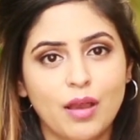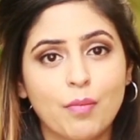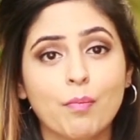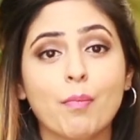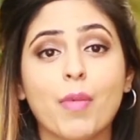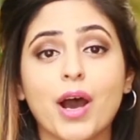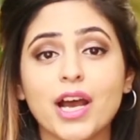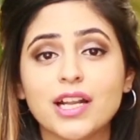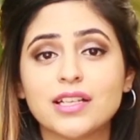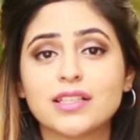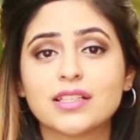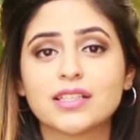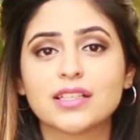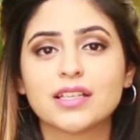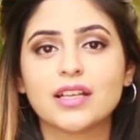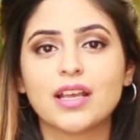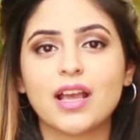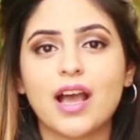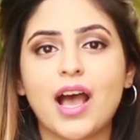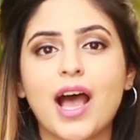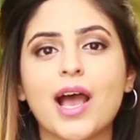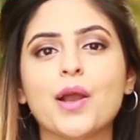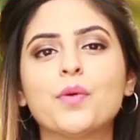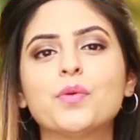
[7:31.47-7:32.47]
But
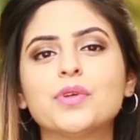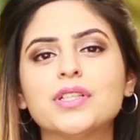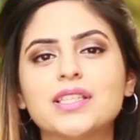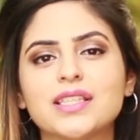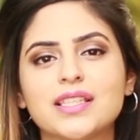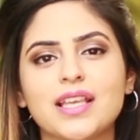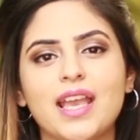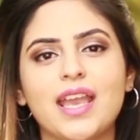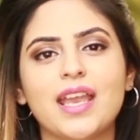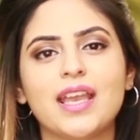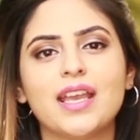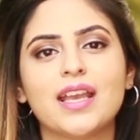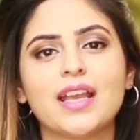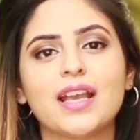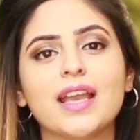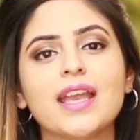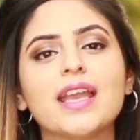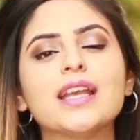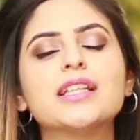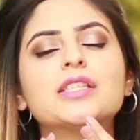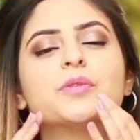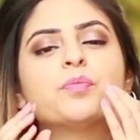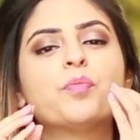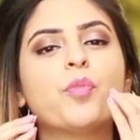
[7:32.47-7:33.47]
I would say
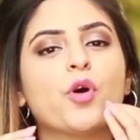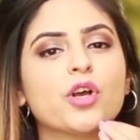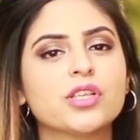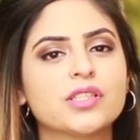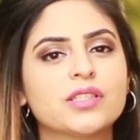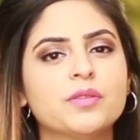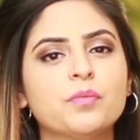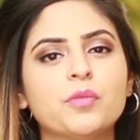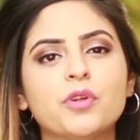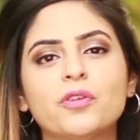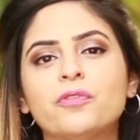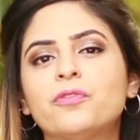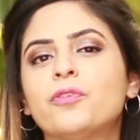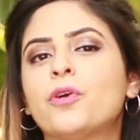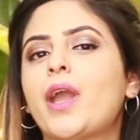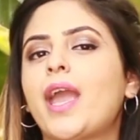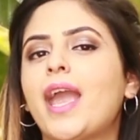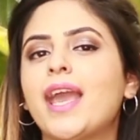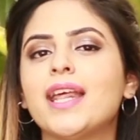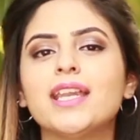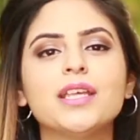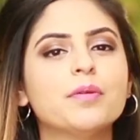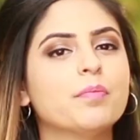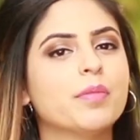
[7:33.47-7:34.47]
it's possible for
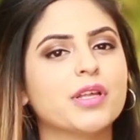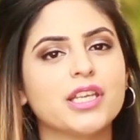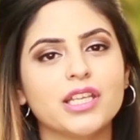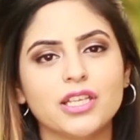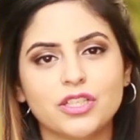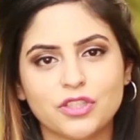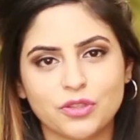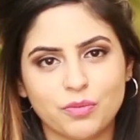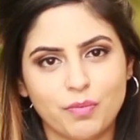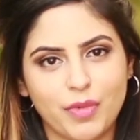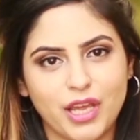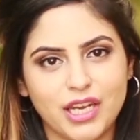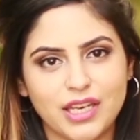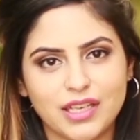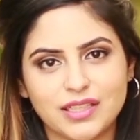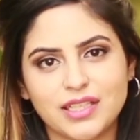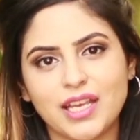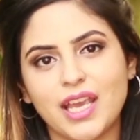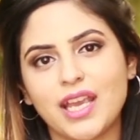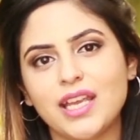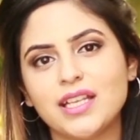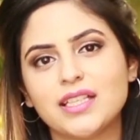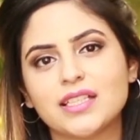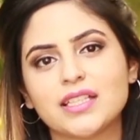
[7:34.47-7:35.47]
anybody to
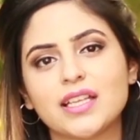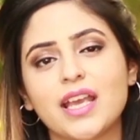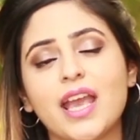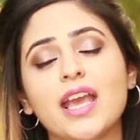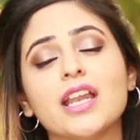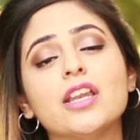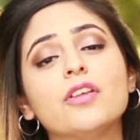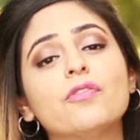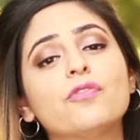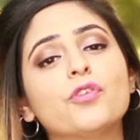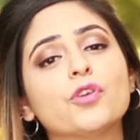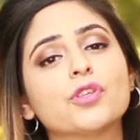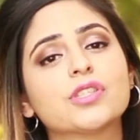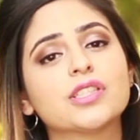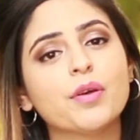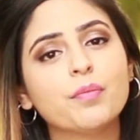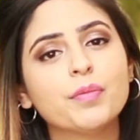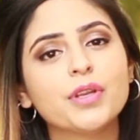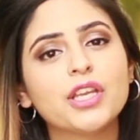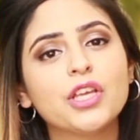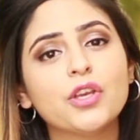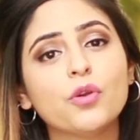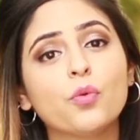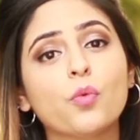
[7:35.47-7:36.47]
meditate. And if you're
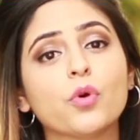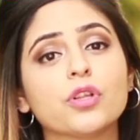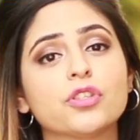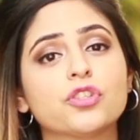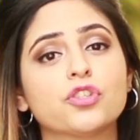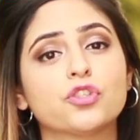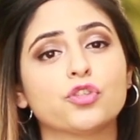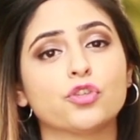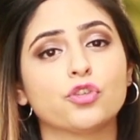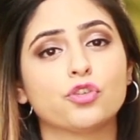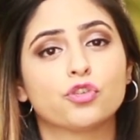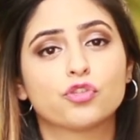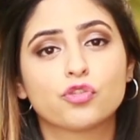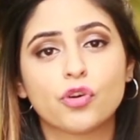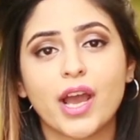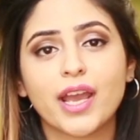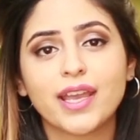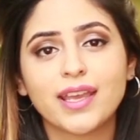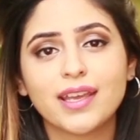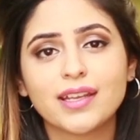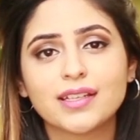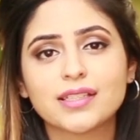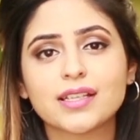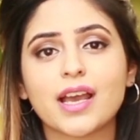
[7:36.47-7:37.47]
somebody who wants to try
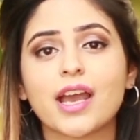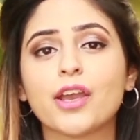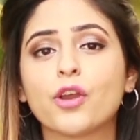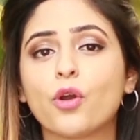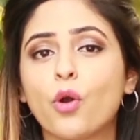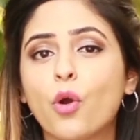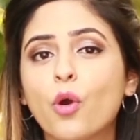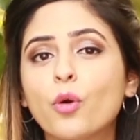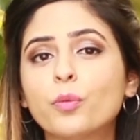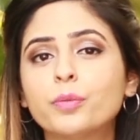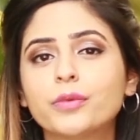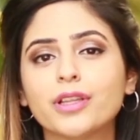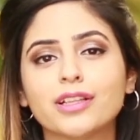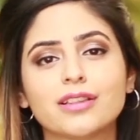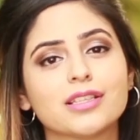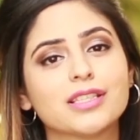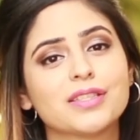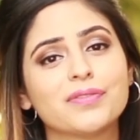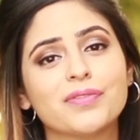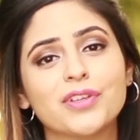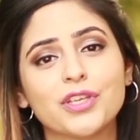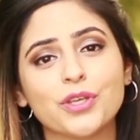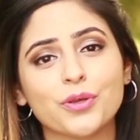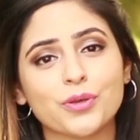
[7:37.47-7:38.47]
it, I hope that this
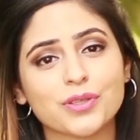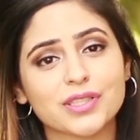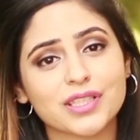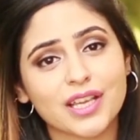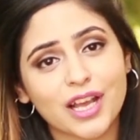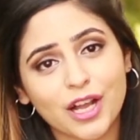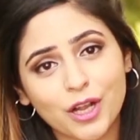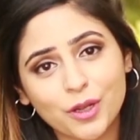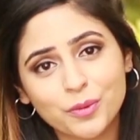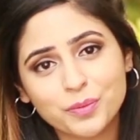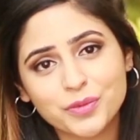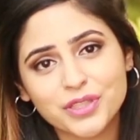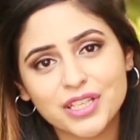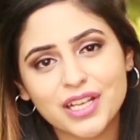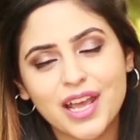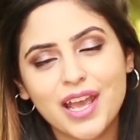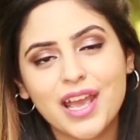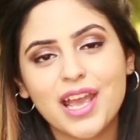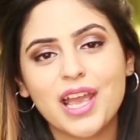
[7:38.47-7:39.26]
video has helped.